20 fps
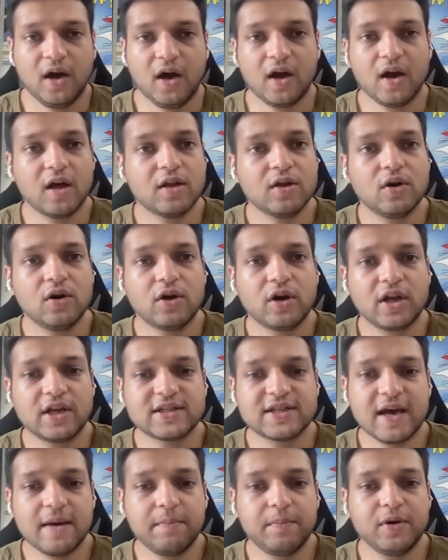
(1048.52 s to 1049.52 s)
Another
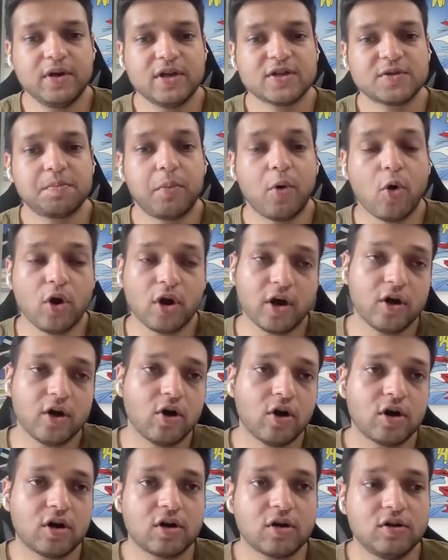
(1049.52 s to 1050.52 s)
example is
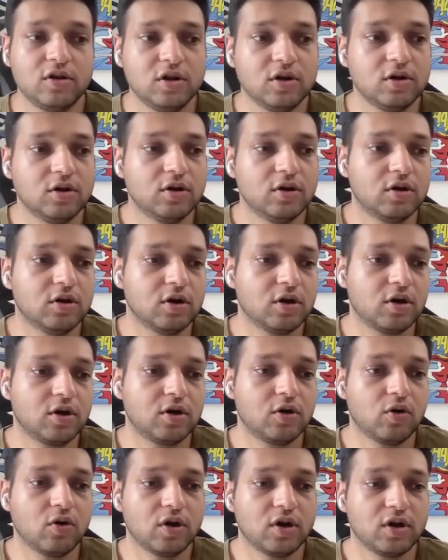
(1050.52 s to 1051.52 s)
Polkadot. The
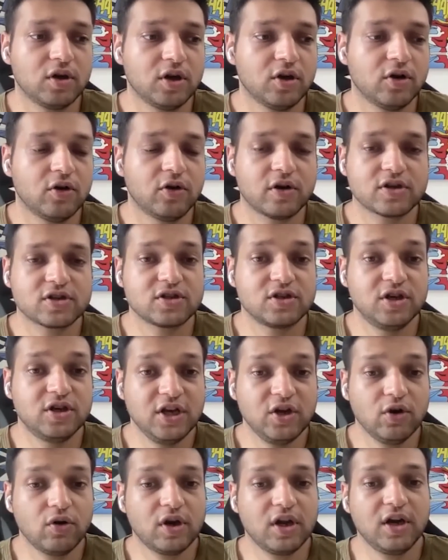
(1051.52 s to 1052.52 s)
token here is
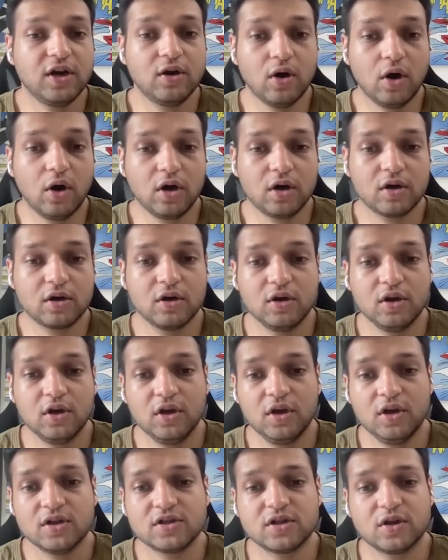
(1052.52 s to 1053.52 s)
DOT dot.
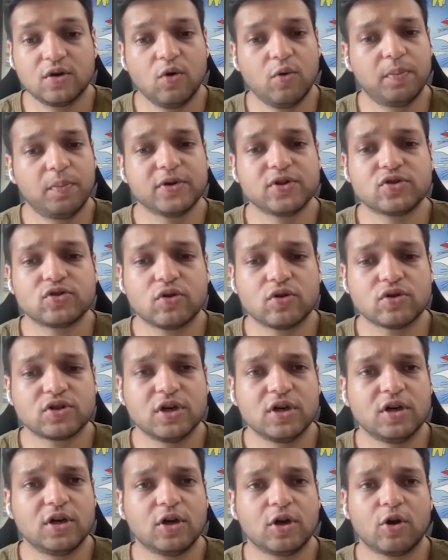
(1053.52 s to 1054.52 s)
It's an open source
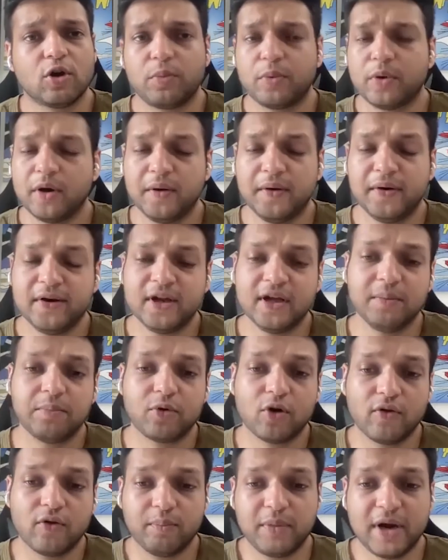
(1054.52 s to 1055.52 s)
interoperability
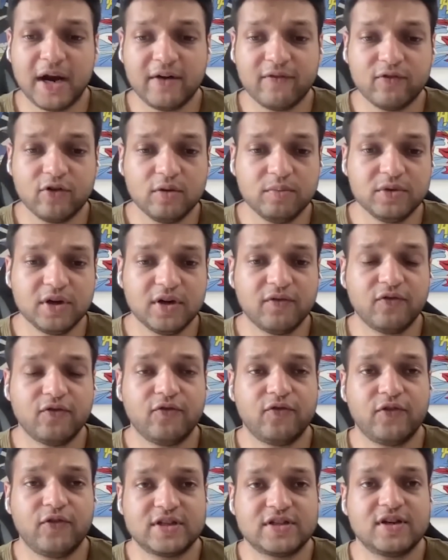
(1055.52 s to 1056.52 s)
platform that
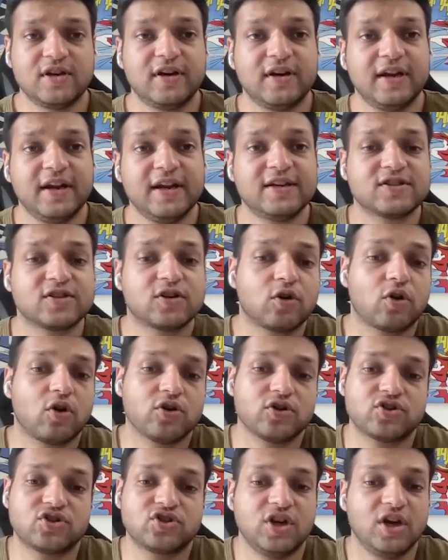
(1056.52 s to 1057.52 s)
facilitates
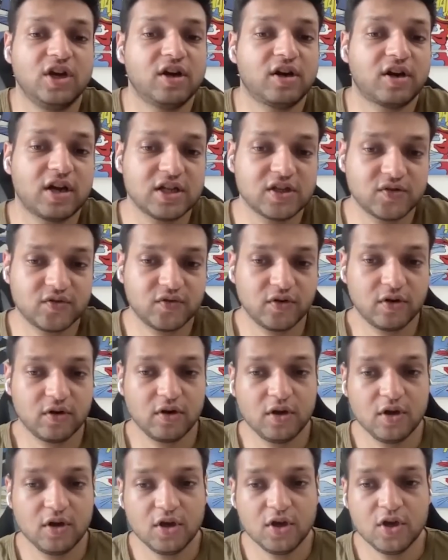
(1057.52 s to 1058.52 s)
cross-chain transfer.
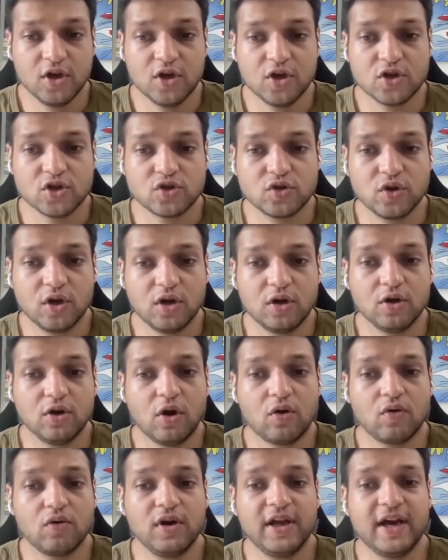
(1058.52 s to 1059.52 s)
So it
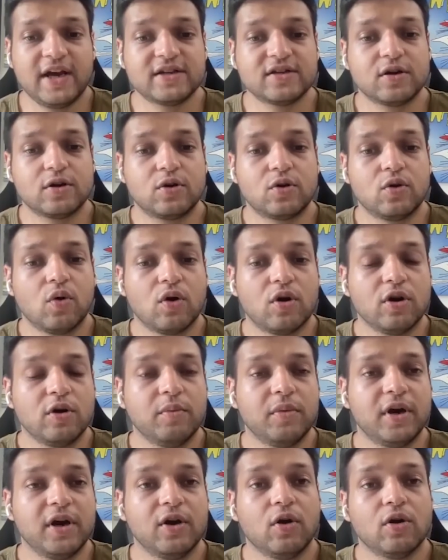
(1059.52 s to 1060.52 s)
not only has a
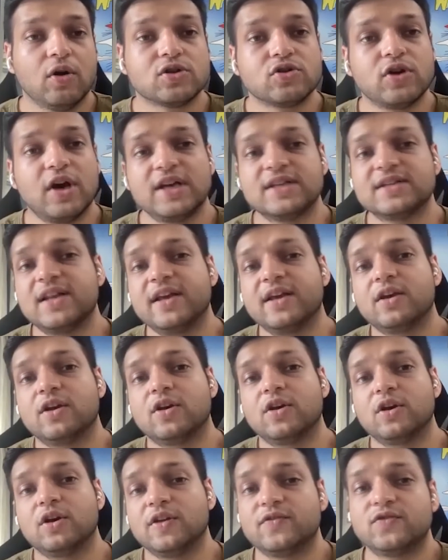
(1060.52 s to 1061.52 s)
token, but it also has
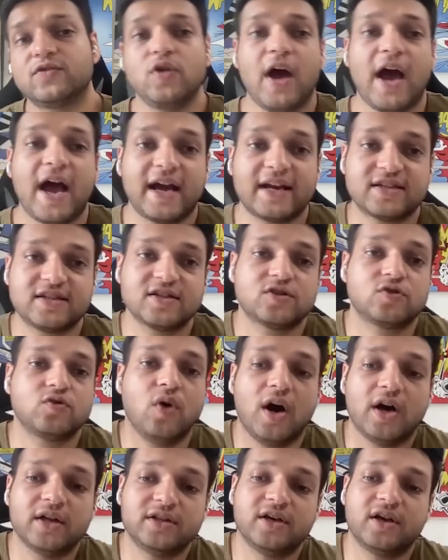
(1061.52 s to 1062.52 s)
gives you access
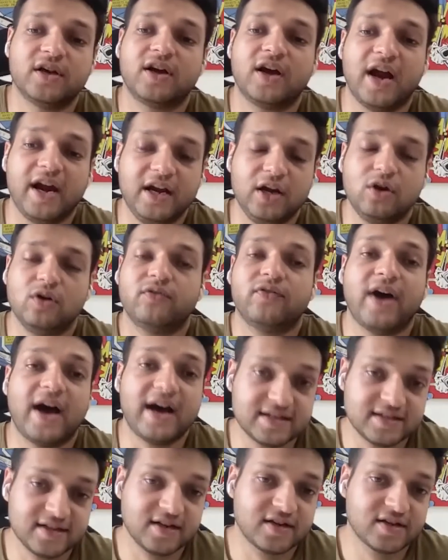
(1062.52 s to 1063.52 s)
to other kind of
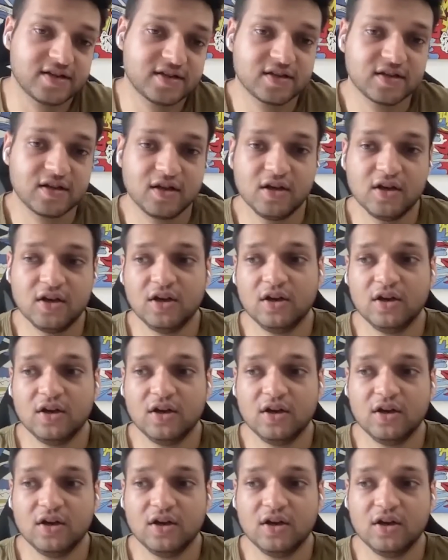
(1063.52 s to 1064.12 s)
assets.